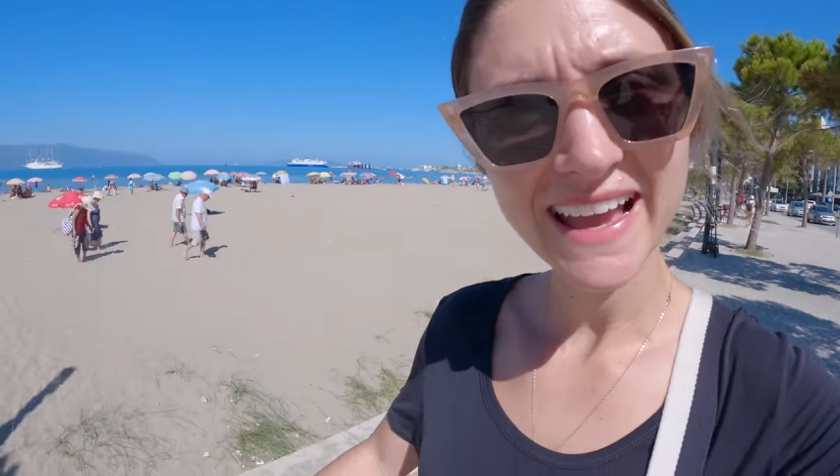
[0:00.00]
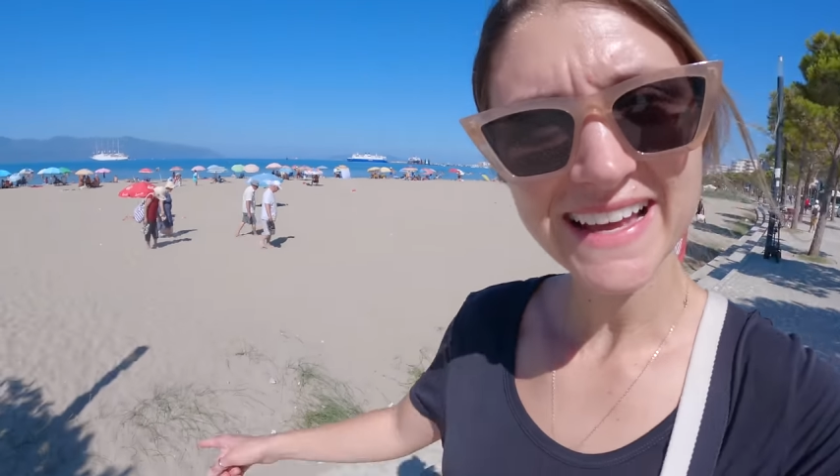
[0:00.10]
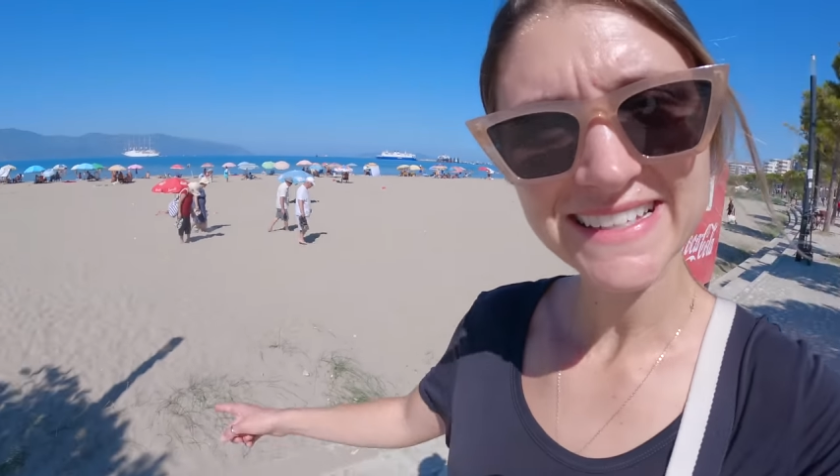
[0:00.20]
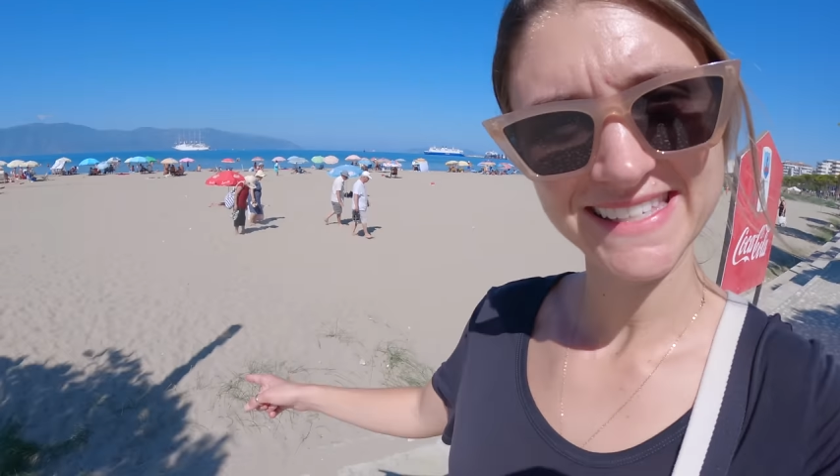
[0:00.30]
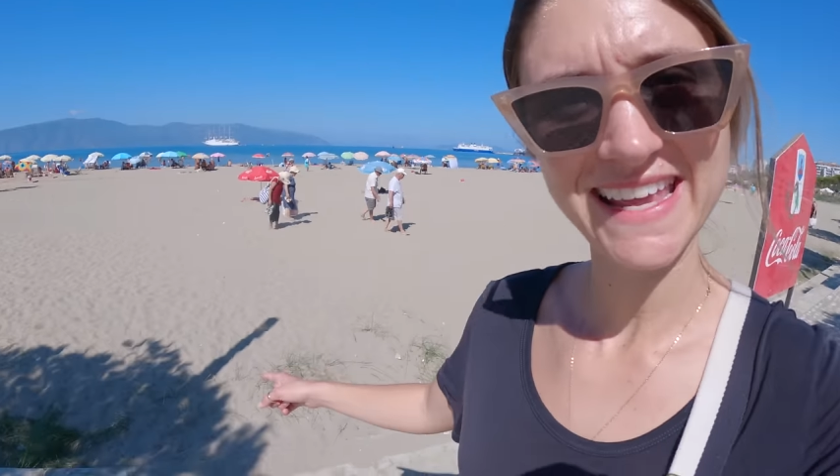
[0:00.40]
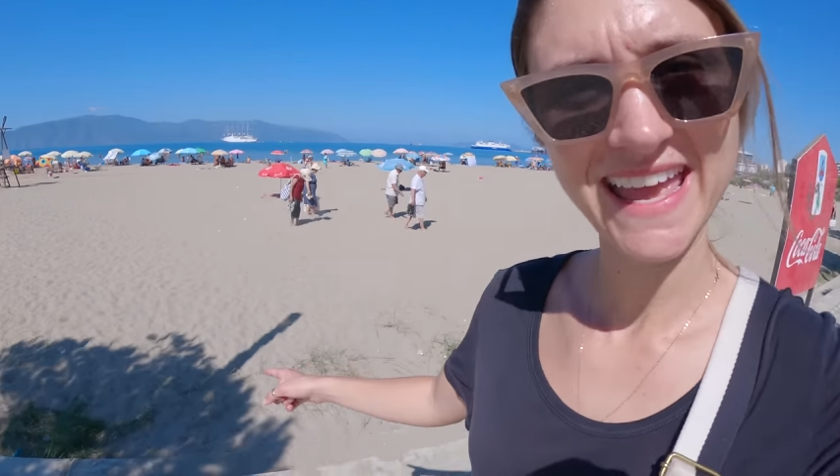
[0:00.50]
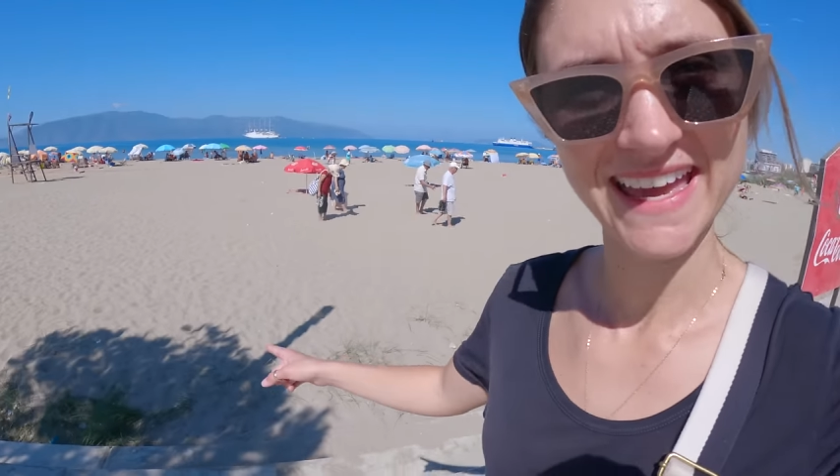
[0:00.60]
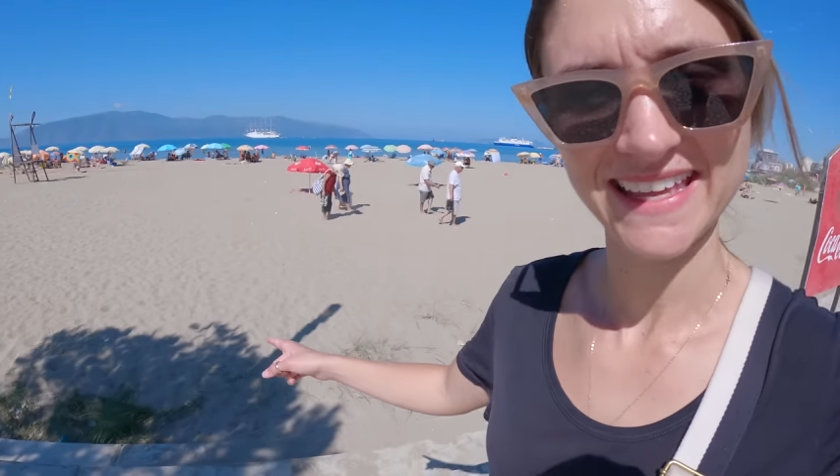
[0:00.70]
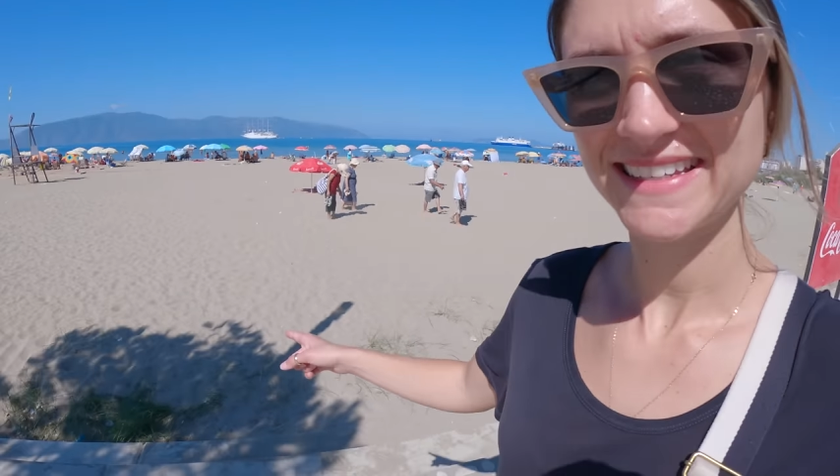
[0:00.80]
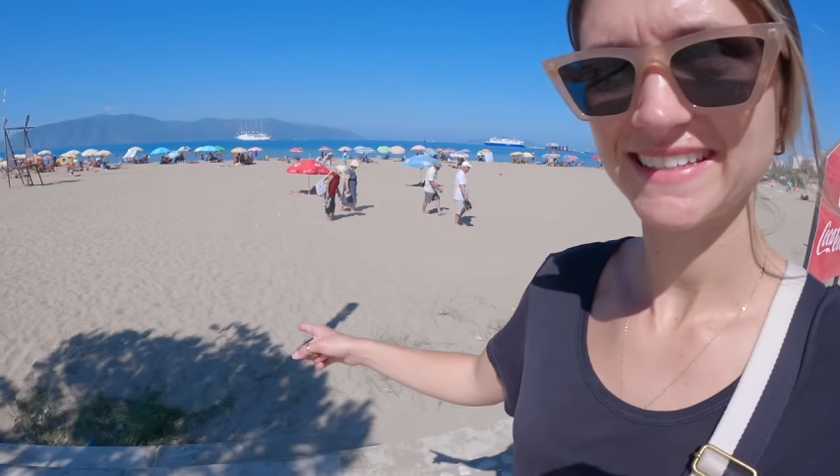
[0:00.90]
got
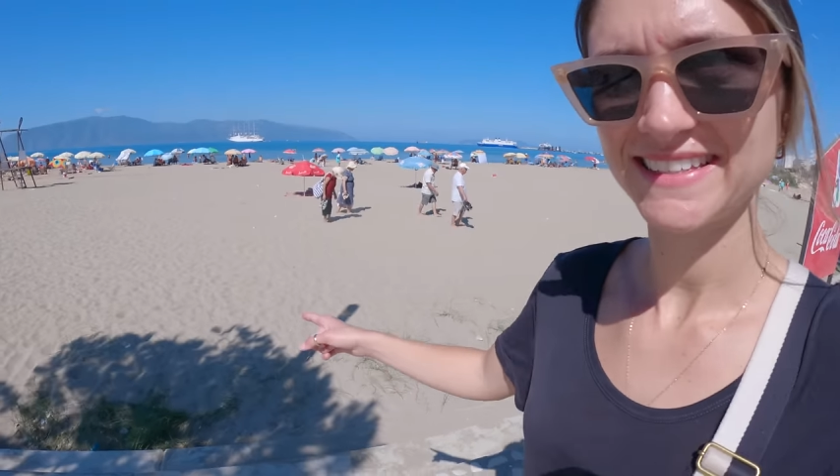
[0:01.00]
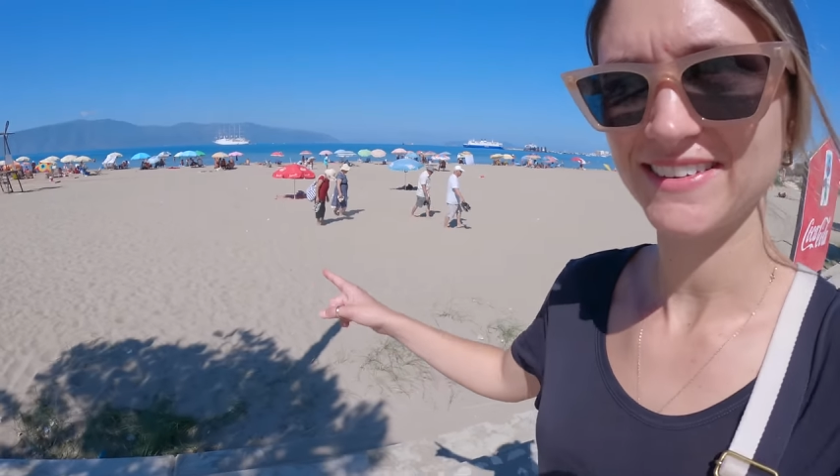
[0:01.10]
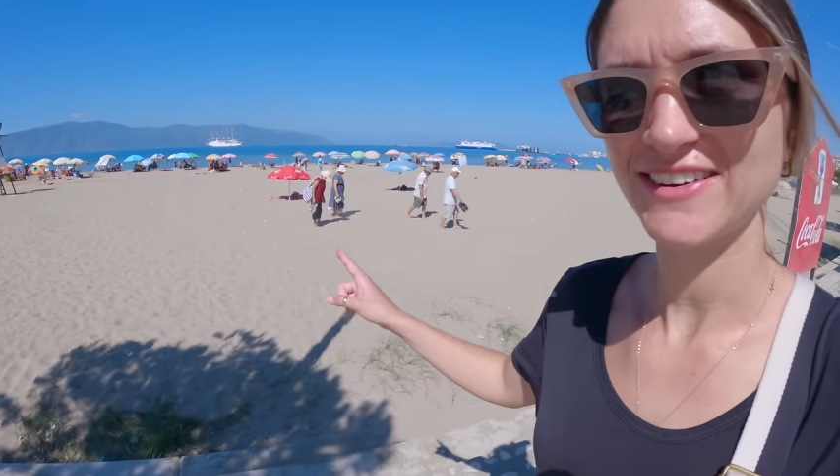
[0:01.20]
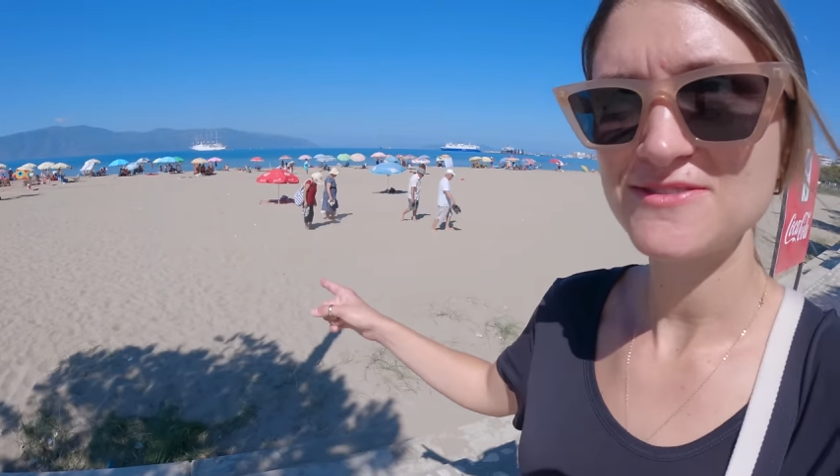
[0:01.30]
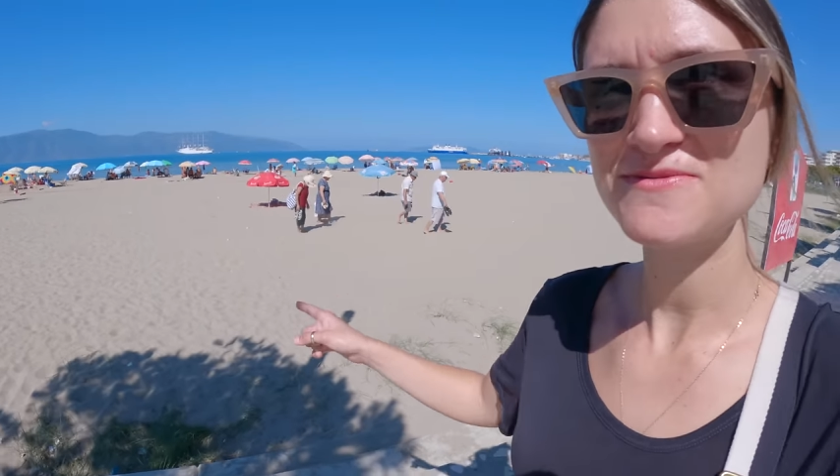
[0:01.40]
sand. So no